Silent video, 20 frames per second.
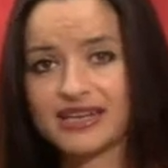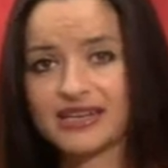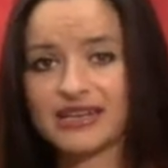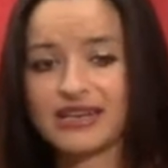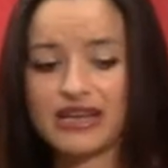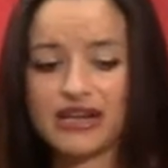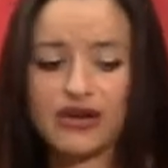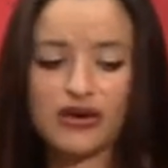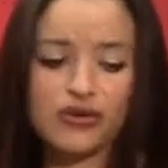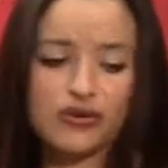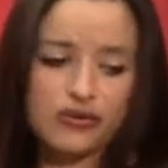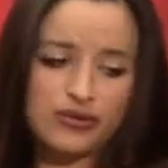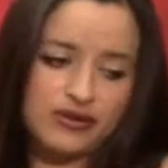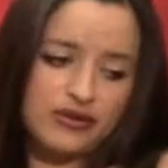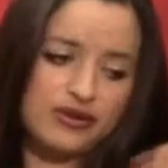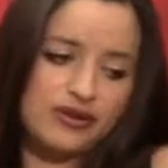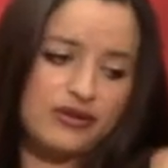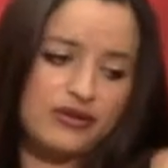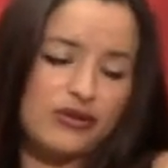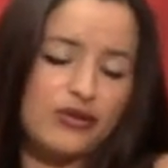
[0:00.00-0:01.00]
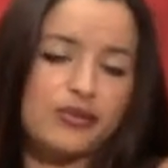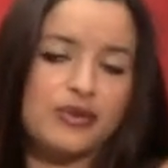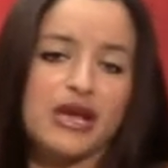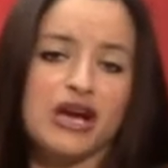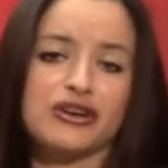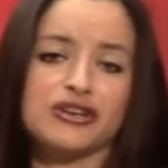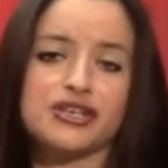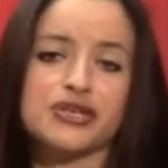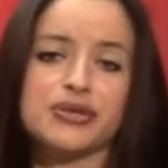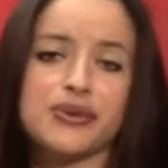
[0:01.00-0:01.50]
It's like, it could be
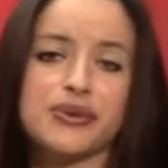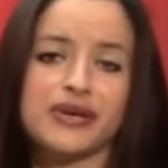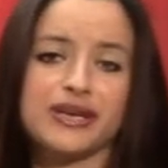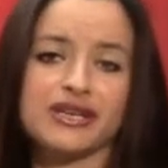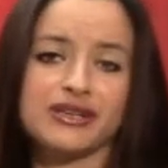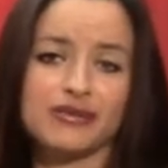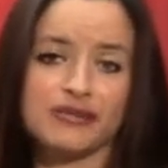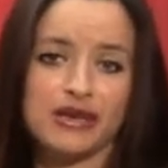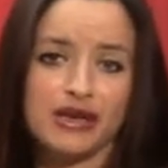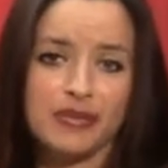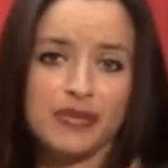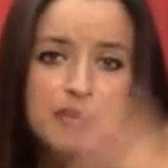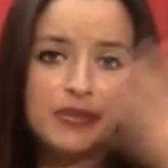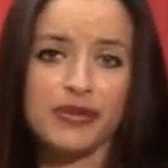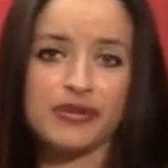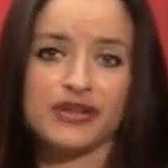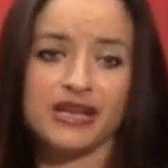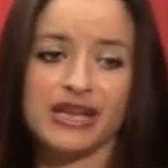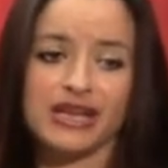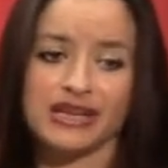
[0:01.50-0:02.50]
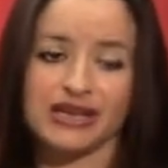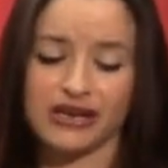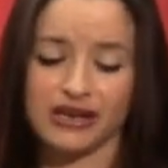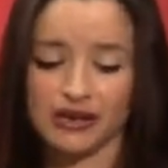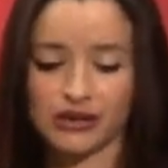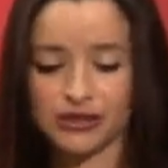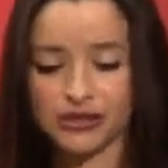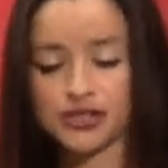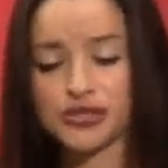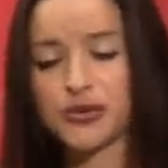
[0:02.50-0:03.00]
our choice. So many people say it's like
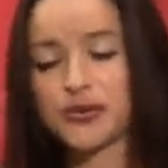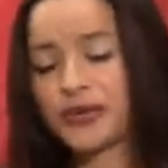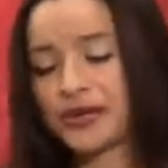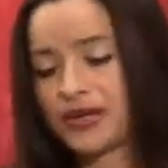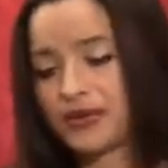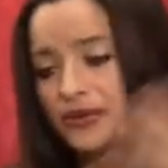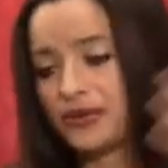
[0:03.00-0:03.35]
our choice.